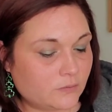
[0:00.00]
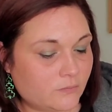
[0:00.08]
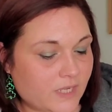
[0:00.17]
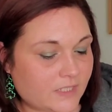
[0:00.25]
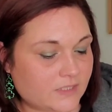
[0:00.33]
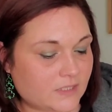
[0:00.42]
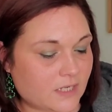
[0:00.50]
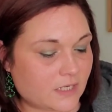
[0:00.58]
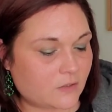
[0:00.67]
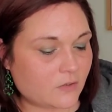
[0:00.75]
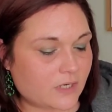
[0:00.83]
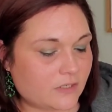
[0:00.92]
make today
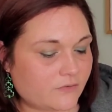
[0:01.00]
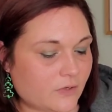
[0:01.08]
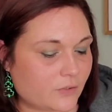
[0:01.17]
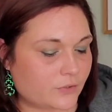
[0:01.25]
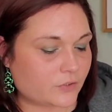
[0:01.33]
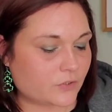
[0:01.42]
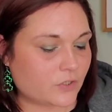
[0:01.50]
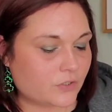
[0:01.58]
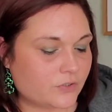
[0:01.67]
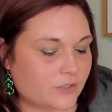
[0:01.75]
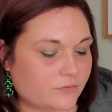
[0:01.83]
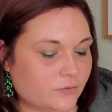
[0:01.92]
great, follow your
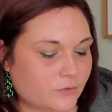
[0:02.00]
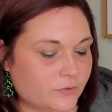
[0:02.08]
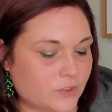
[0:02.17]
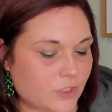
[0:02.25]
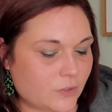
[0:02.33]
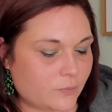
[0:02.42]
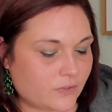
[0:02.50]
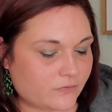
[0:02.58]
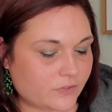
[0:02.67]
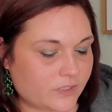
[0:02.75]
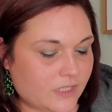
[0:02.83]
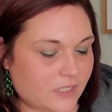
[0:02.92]
heart, never lose hope,
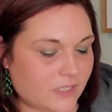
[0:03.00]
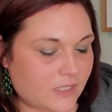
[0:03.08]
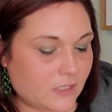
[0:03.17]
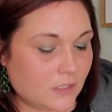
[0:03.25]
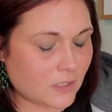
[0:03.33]
every day.